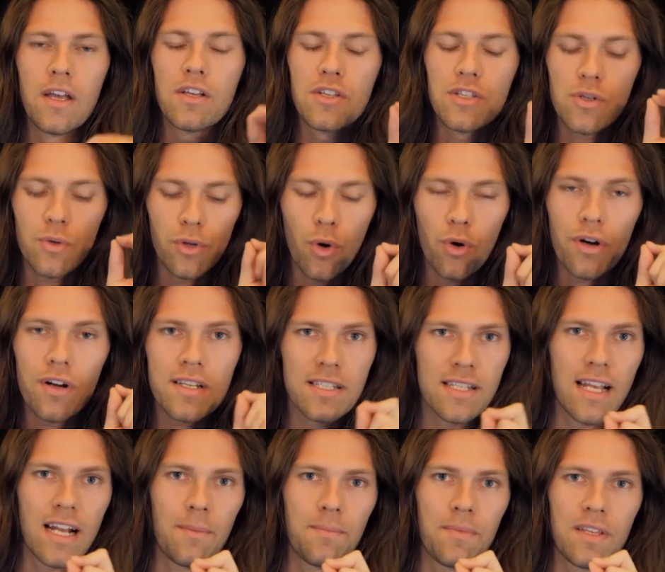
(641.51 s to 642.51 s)
So in order to
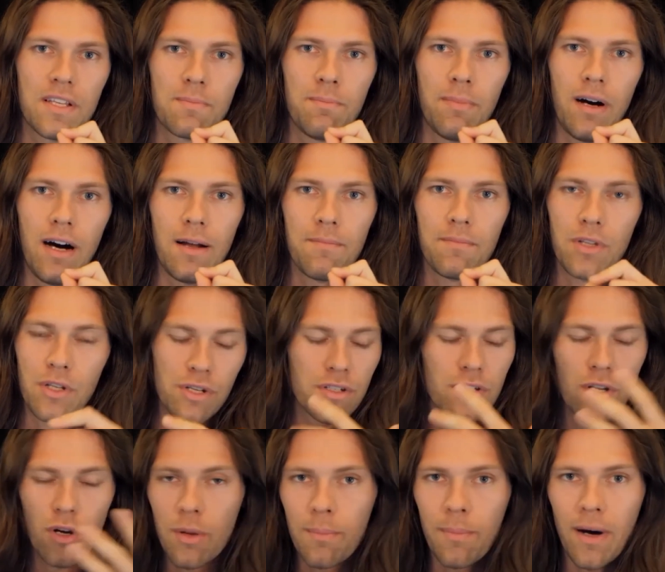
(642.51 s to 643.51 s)
set up this bot, you
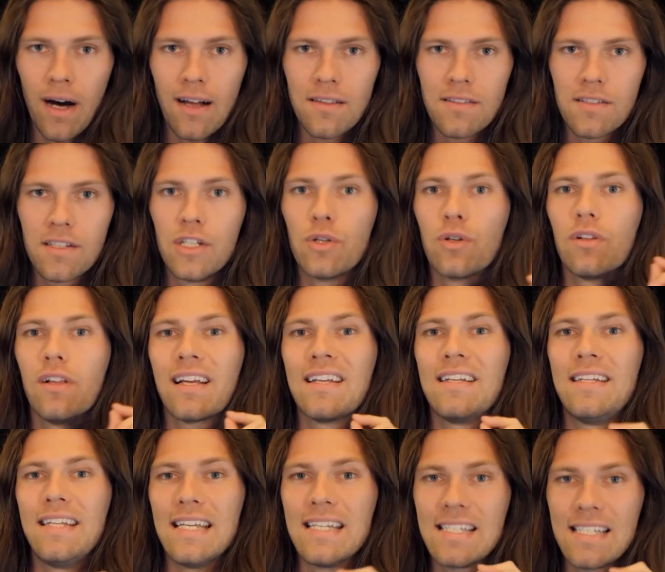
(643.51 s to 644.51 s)
just go to bots, you
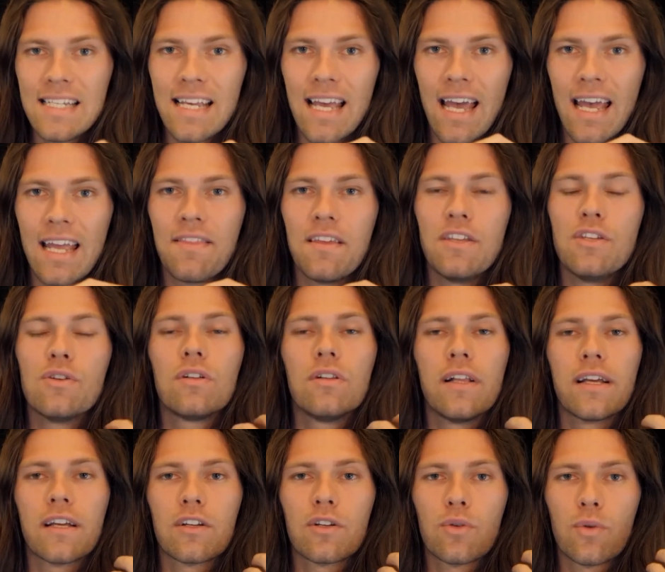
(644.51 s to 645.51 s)
click DCA, then you
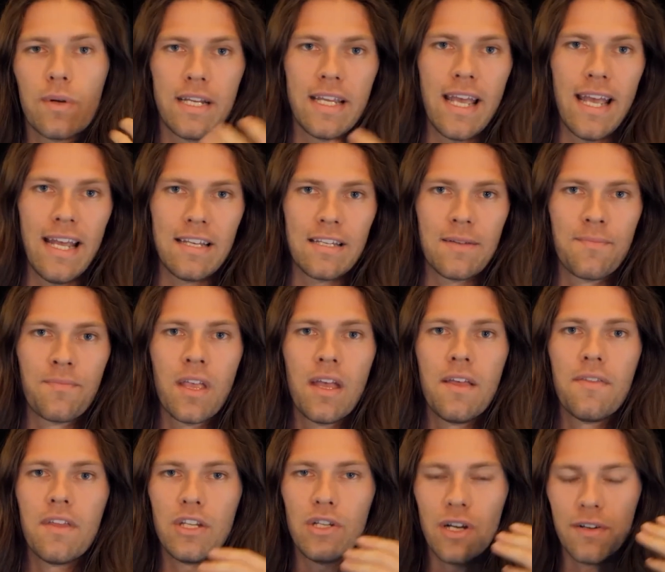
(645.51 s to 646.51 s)
click create.
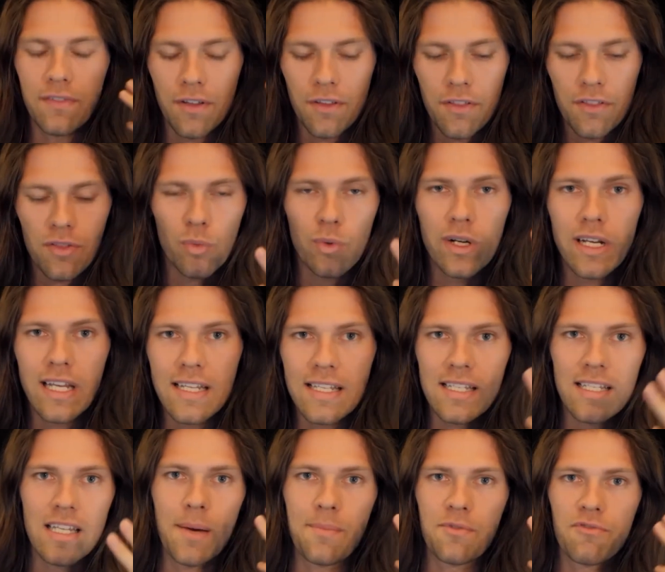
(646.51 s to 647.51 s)
Then you have 3
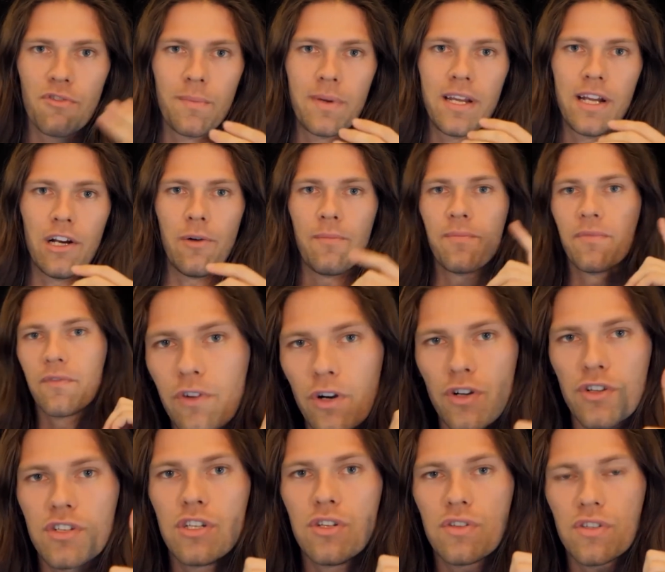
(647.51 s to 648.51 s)
steps from here.
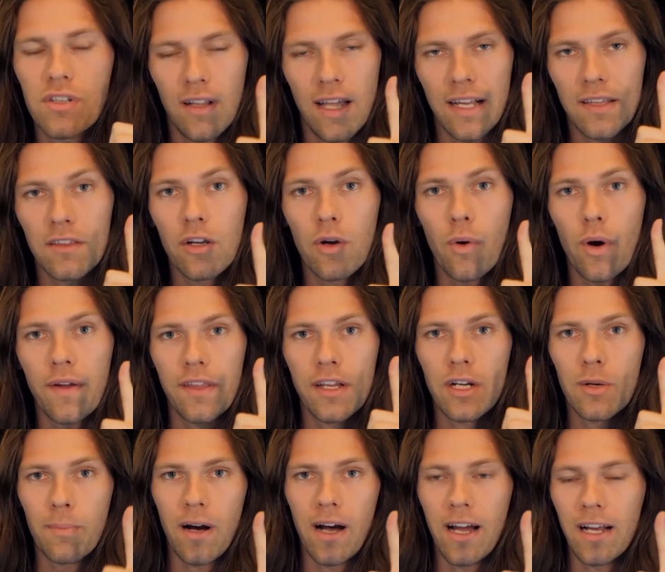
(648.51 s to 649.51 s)
First, you select the coin that
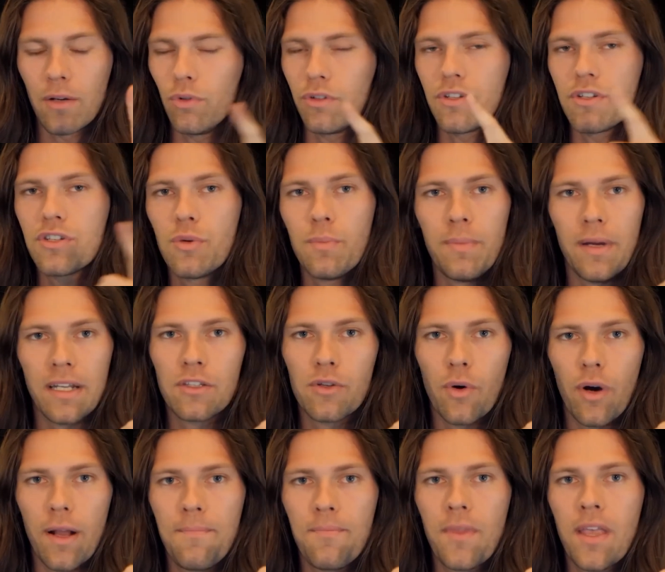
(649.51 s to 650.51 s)
you're buying. We'll just do
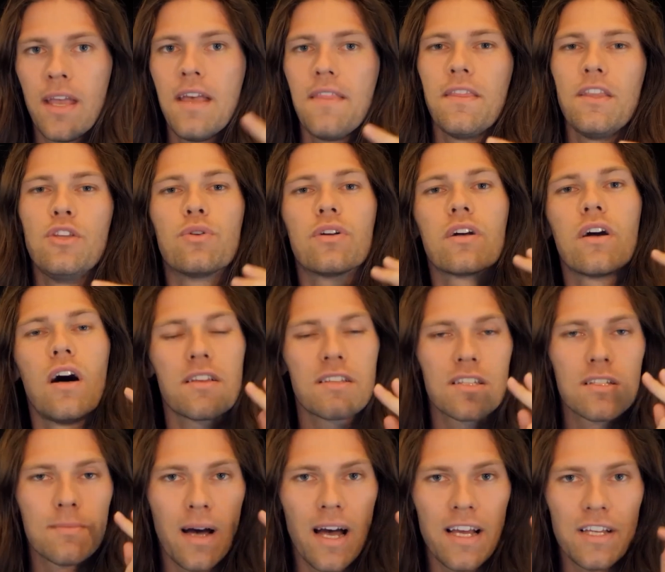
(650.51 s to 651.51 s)
Bitcoin. Then you
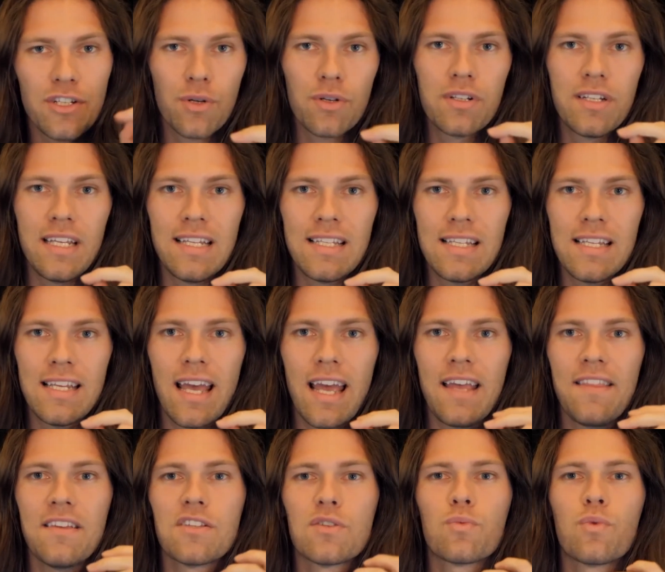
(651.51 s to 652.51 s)
customize your
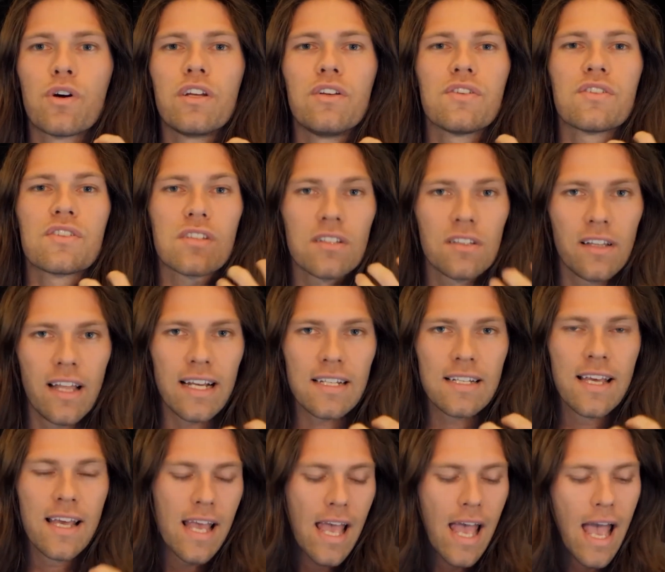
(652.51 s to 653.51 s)
DCA. This is where you'll
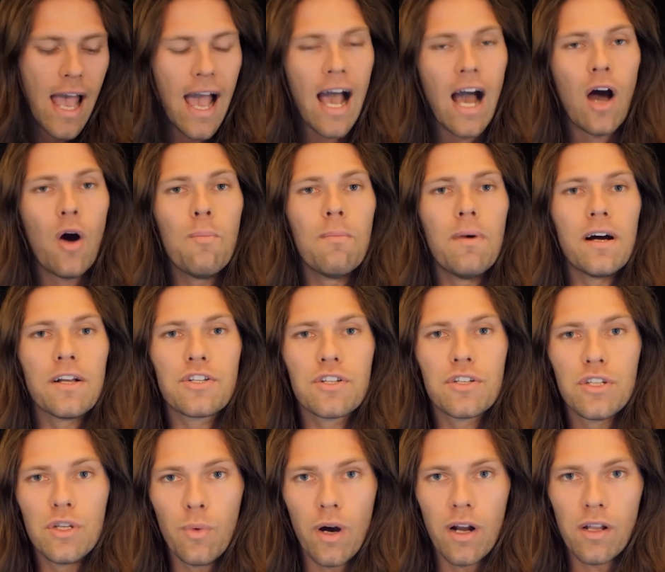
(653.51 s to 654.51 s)
select how
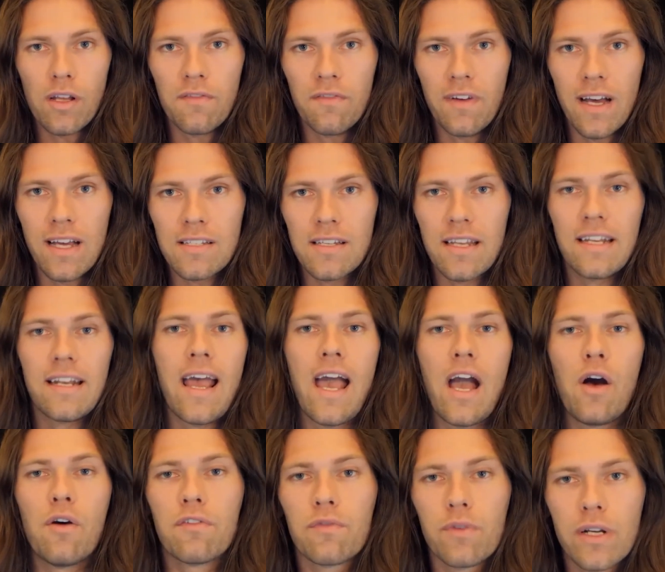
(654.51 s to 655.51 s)
much you want to invest and
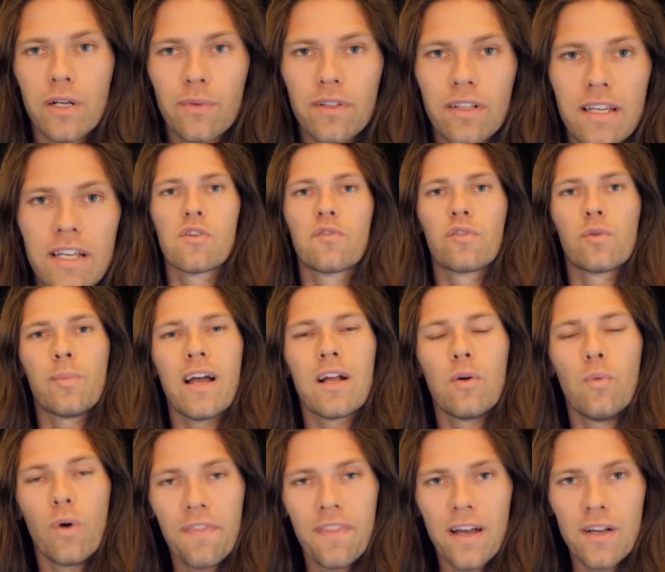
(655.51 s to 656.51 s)
how frequently. So if we're
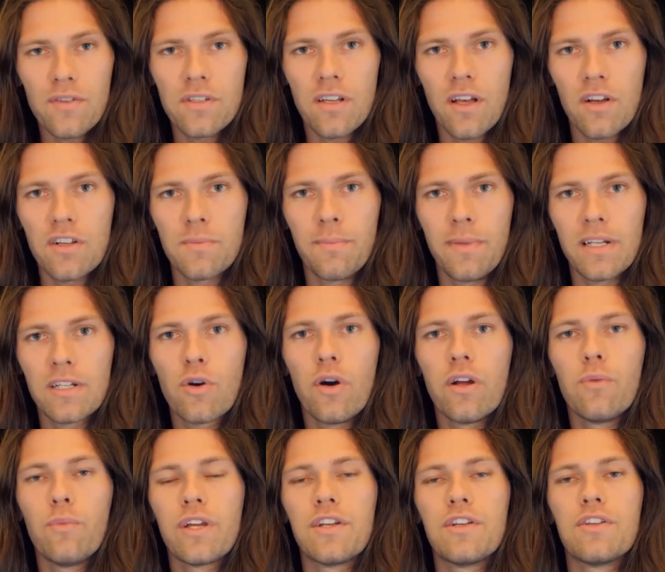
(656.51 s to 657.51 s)
buying $1,000 in
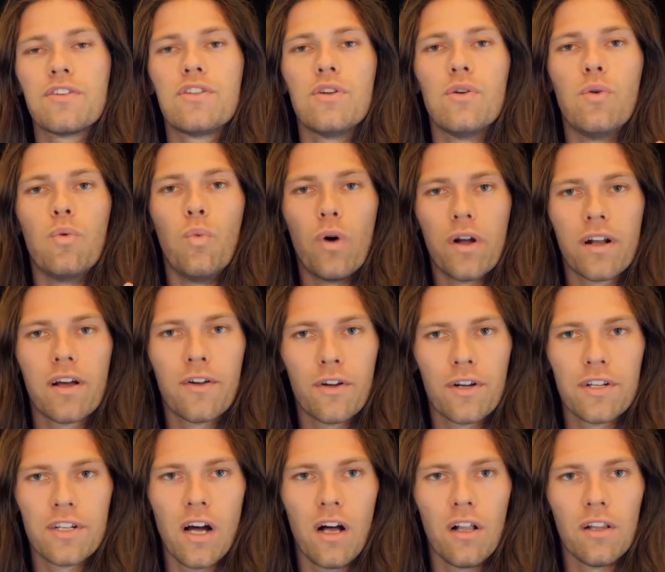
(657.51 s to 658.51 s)
Bitcoin, we could just do
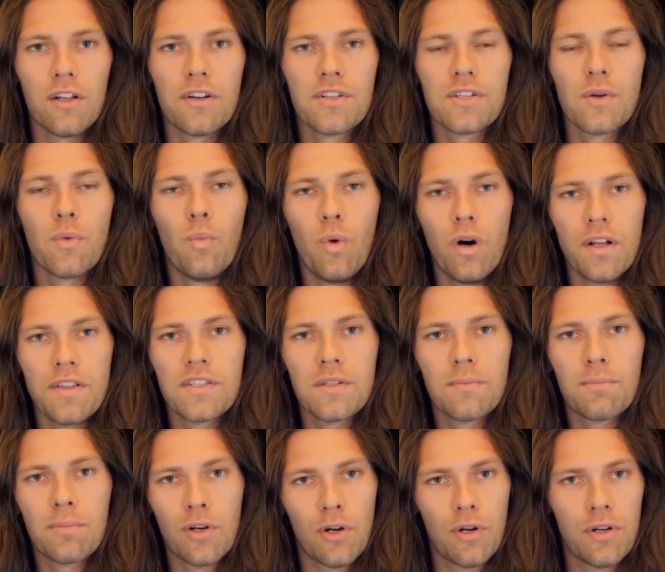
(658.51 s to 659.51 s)
$100 once
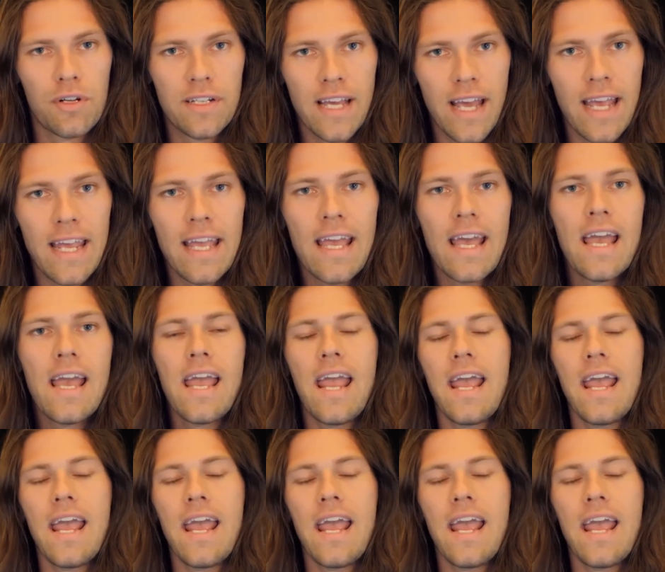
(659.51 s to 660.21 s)
per day.